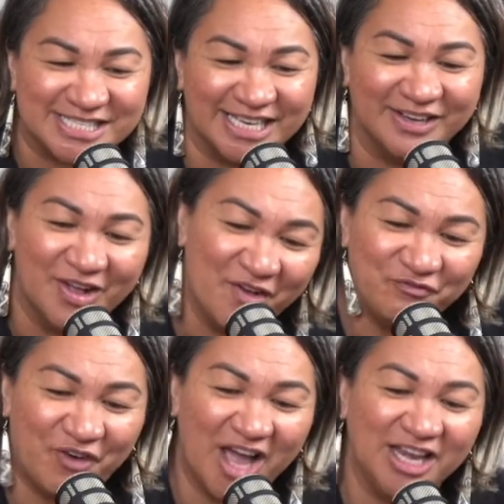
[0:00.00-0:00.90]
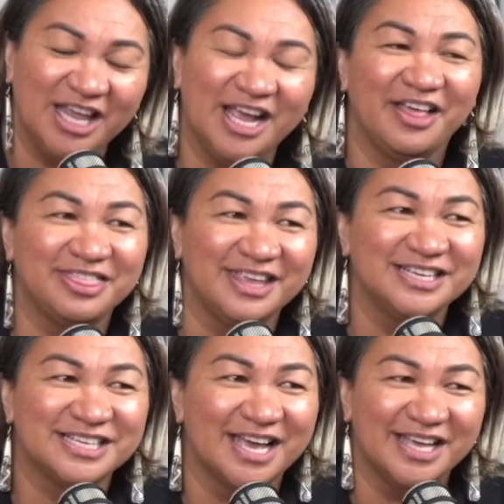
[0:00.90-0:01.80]
And finally, I think
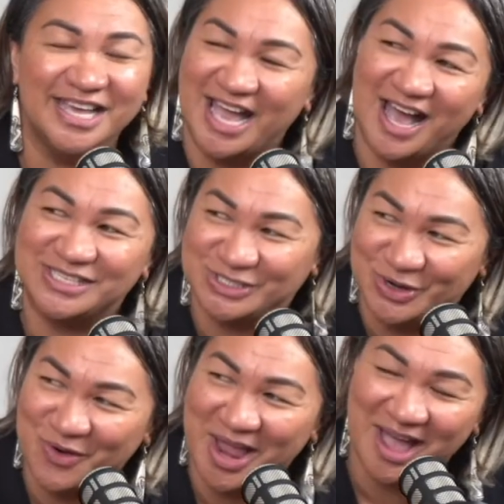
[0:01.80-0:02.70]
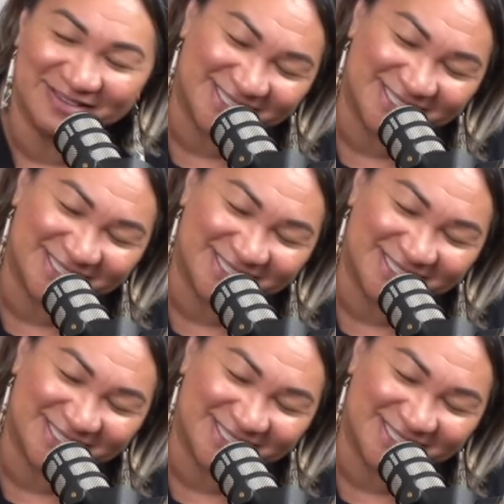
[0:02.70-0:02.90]
he asked her out,